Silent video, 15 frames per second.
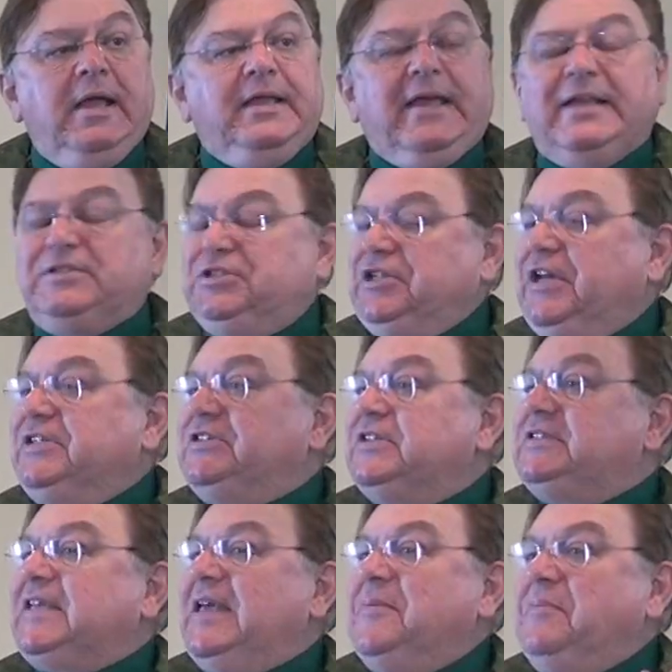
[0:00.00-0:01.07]
Yet
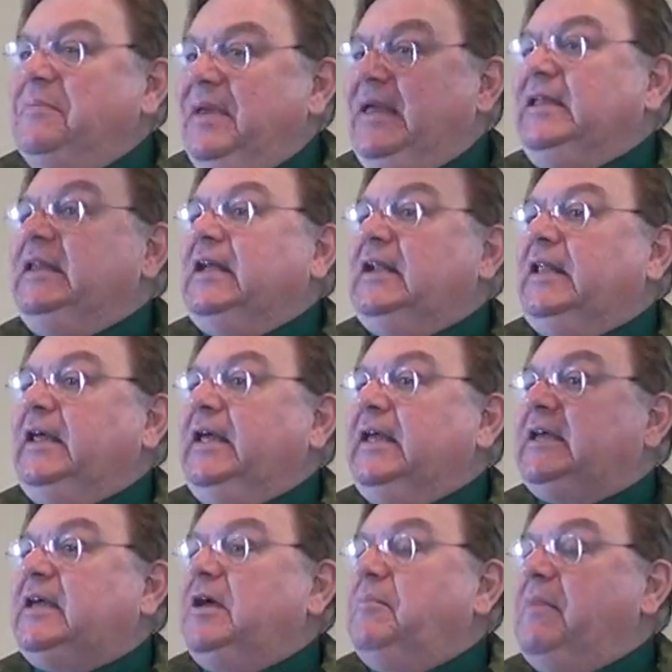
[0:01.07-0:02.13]
Jesus
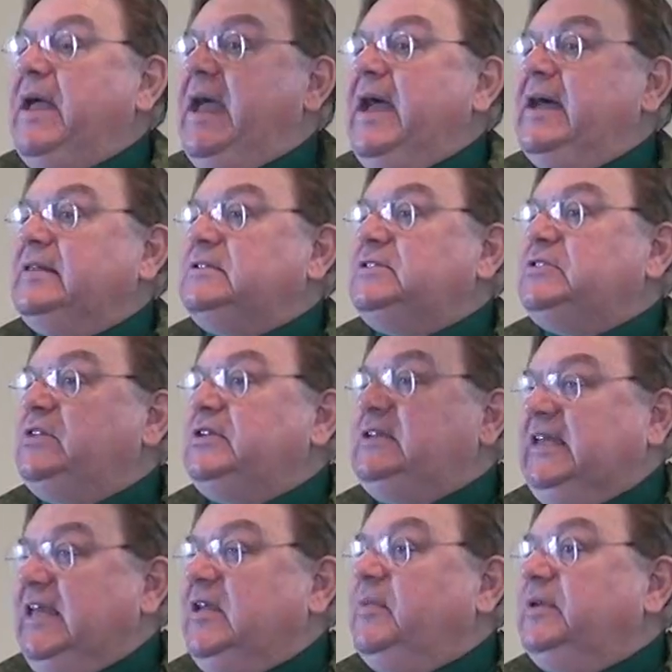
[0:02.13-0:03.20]
immediately commands the
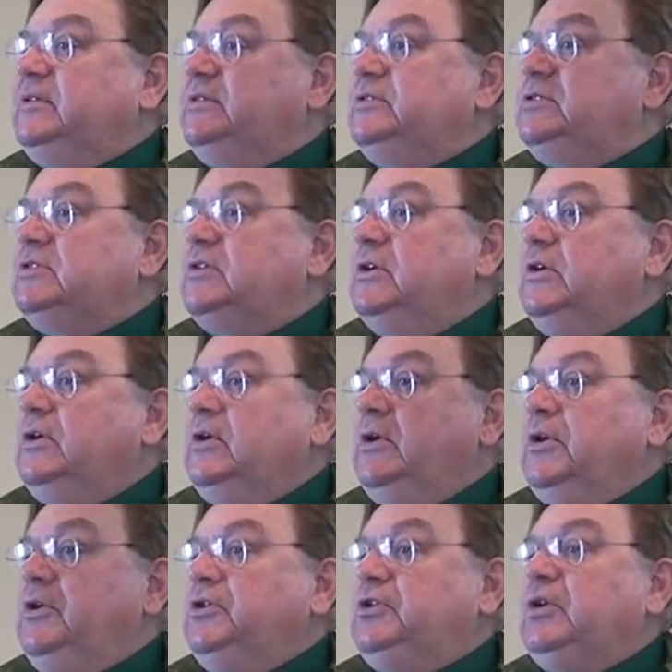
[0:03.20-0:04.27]
demons
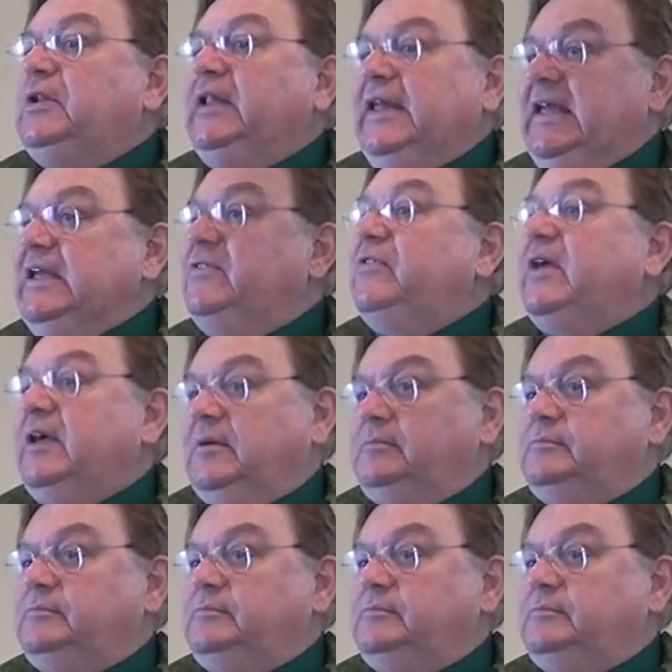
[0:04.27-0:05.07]
to leave him.